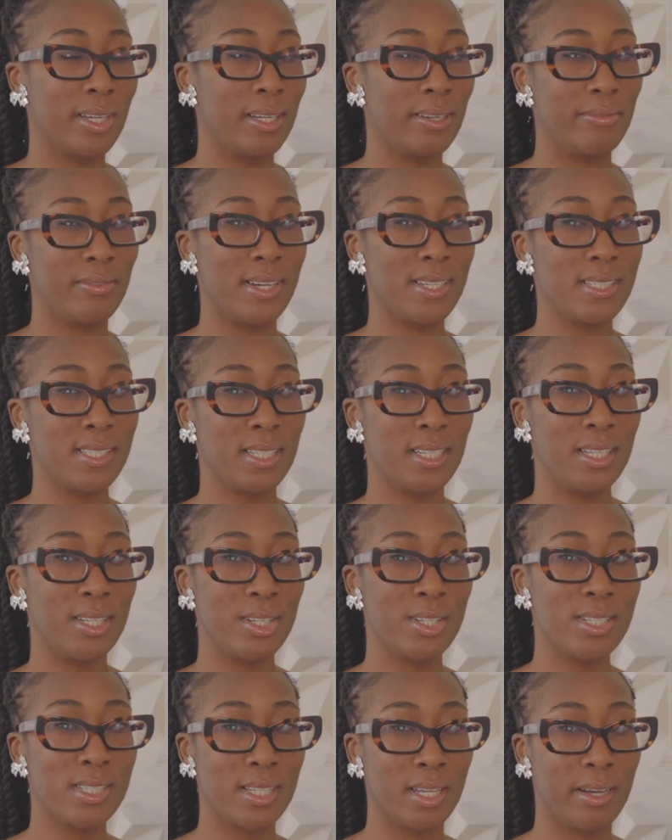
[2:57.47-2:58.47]
investing in
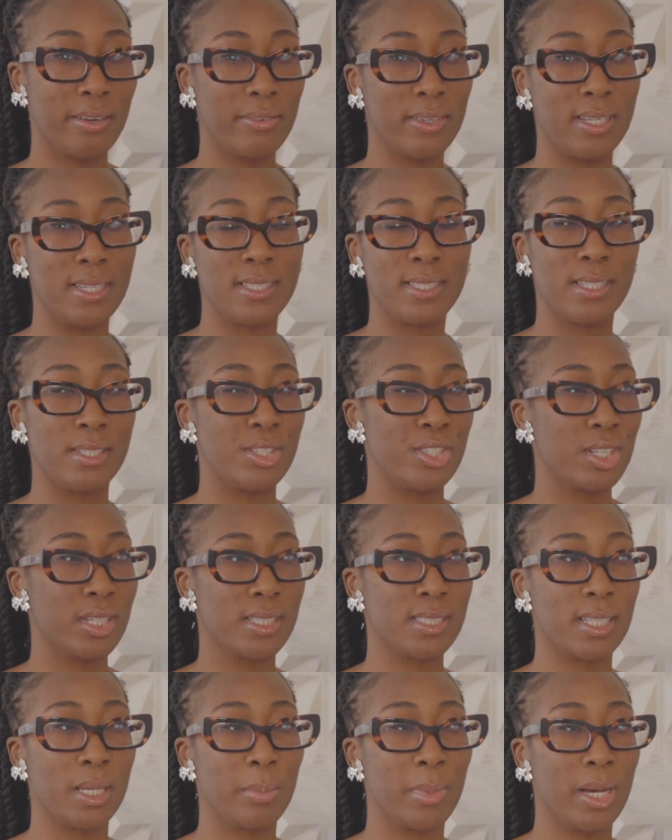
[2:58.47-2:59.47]
yourself isn't
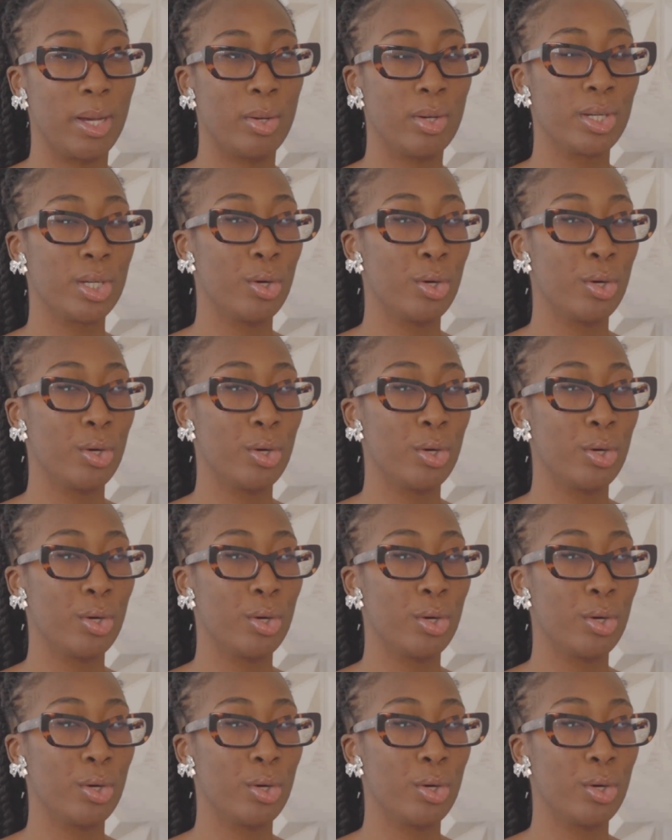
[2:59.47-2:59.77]
just about